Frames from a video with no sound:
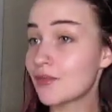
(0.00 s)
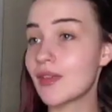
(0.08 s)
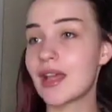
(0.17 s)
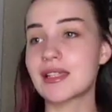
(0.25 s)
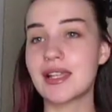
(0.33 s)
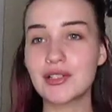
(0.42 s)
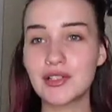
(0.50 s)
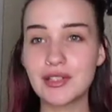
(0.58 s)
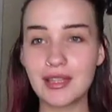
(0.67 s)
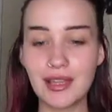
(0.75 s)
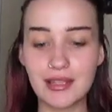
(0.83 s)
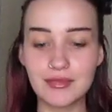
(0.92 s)
I sectioned
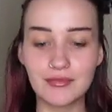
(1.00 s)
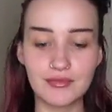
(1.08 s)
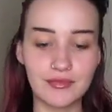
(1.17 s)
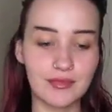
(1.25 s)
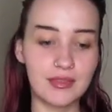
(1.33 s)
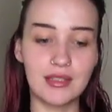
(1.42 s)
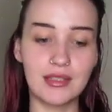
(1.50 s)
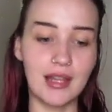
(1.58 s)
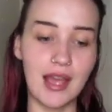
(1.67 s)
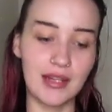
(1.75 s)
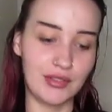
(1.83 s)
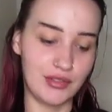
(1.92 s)
that
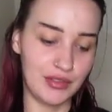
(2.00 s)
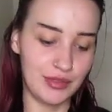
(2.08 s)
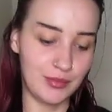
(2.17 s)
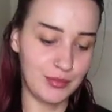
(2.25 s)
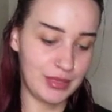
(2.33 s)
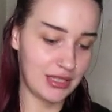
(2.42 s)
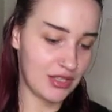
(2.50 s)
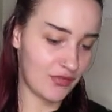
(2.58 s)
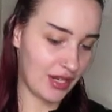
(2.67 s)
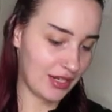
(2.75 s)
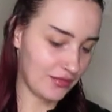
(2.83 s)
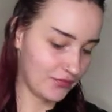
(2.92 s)
not good, but it's
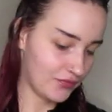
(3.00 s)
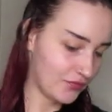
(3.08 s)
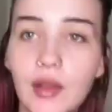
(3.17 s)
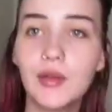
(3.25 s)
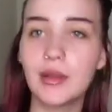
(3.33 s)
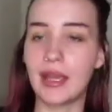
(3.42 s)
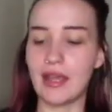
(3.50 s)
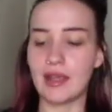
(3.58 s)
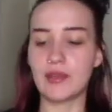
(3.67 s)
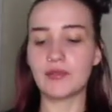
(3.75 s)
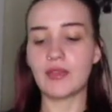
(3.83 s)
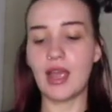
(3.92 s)
fine.
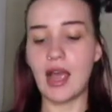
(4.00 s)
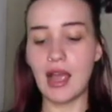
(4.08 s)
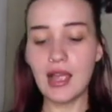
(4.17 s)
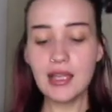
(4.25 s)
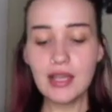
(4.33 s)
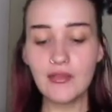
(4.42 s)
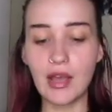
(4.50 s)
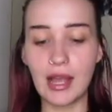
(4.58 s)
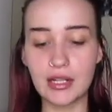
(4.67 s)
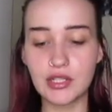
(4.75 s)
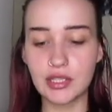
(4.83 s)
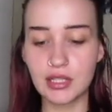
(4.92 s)
Okay, I have
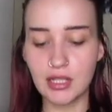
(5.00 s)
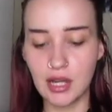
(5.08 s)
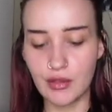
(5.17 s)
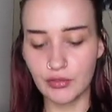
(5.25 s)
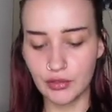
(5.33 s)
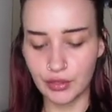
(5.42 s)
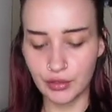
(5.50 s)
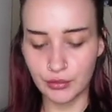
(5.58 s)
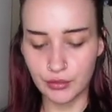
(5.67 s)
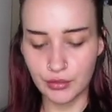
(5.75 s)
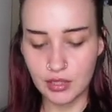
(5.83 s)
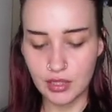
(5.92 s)
actually never
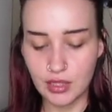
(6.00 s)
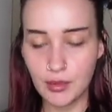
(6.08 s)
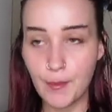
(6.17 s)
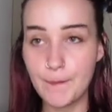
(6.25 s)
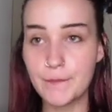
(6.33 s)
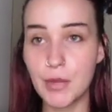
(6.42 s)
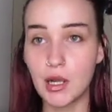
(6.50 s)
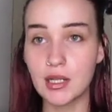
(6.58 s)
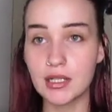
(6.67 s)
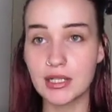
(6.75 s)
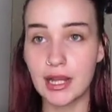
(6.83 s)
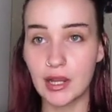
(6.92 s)
used
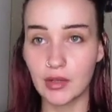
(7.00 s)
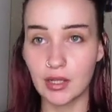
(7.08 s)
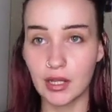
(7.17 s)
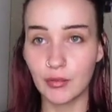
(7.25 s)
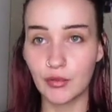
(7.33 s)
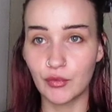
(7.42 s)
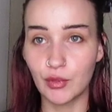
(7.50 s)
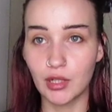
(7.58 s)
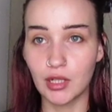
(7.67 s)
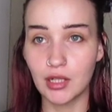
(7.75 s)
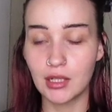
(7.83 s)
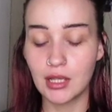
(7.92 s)
boxed hair dye
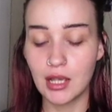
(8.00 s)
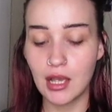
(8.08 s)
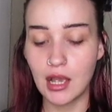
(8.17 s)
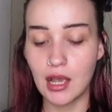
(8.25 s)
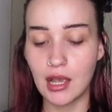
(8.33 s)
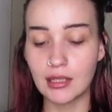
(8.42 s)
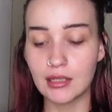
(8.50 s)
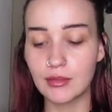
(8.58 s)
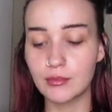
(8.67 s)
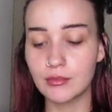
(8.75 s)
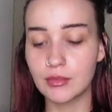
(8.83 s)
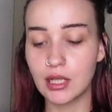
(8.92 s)
before. I
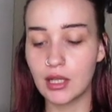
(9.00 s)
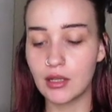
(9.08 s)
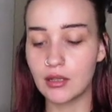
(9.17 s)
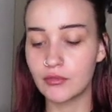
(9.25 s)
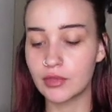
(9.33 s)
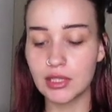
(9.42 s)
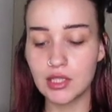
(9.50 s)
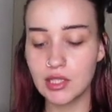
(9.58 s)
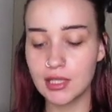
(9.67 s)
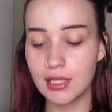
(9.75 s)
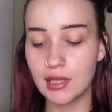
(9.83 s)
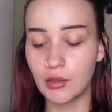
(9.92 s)
am
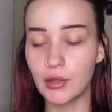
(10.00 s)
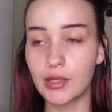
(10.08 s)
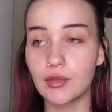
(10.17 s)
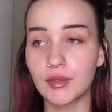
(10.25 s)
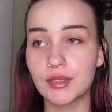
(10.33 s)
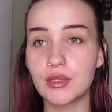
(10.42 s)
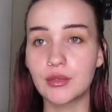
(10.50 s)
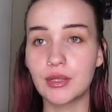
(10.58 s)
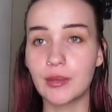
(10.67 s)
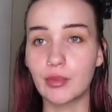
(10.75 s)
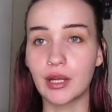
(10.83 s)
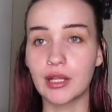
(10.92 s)
religiously loyal to
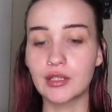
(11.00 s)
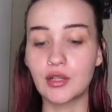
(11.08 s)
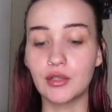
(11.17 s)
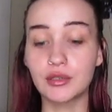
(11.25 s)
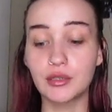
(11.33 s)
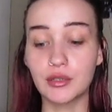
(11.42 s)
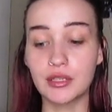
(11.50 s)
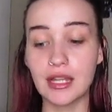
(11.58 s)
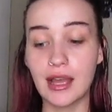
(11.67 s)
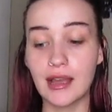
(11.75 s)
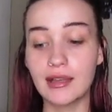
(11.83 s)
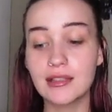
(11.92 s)
a brand called Lunar
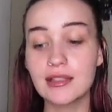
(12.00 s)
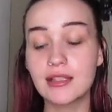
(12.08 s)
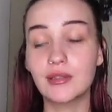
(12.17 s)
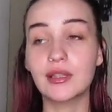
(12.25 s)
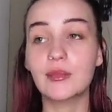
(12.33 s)
Tides, the only